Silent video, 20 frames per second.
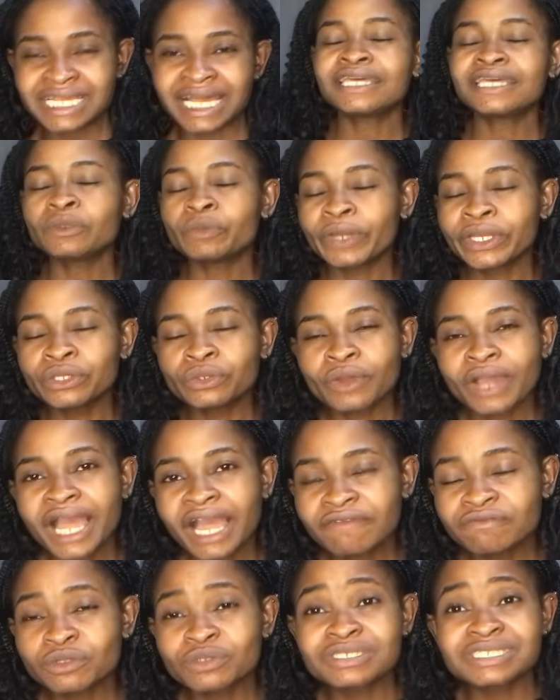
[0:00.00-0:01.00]
And then when you
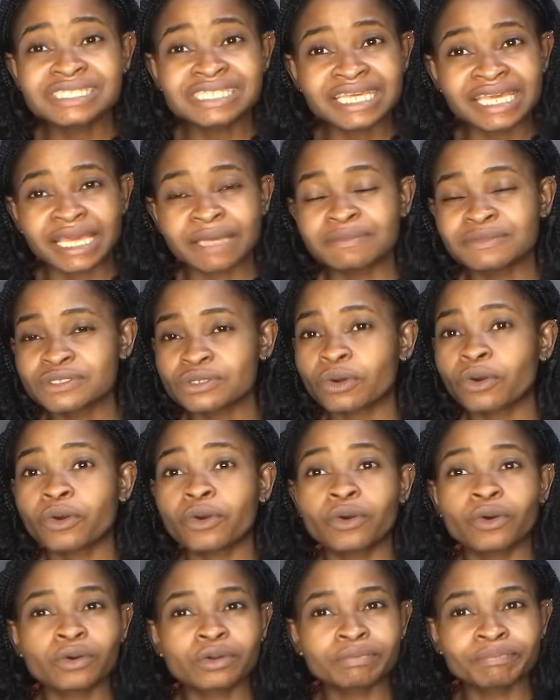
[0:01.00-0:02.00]
have those DMs
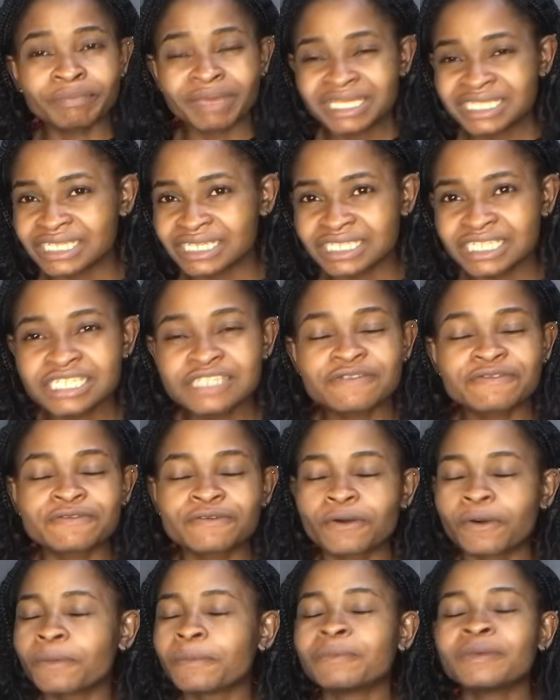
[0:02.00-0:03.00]
or messages
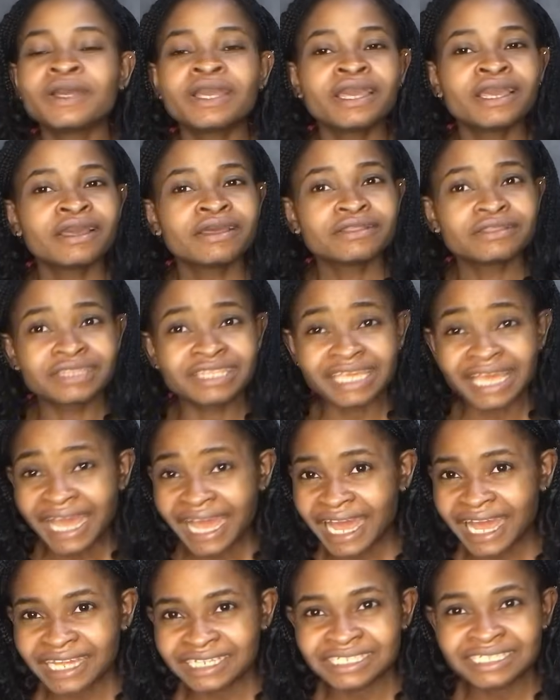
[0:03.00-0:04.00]
from the
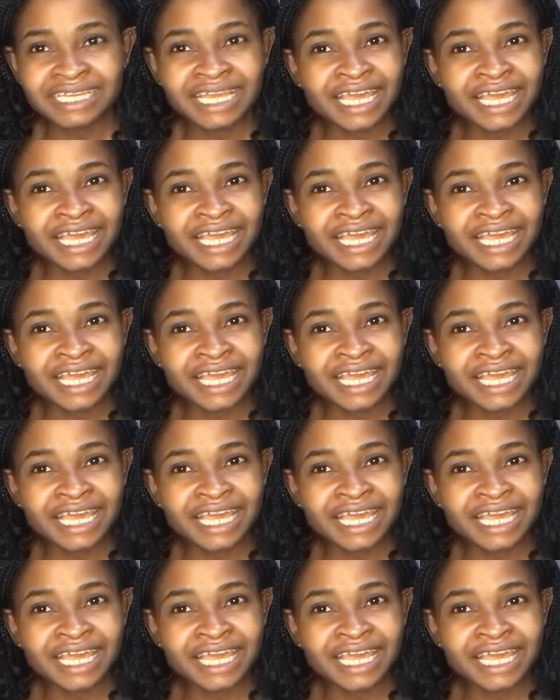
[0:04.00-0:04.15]
ad,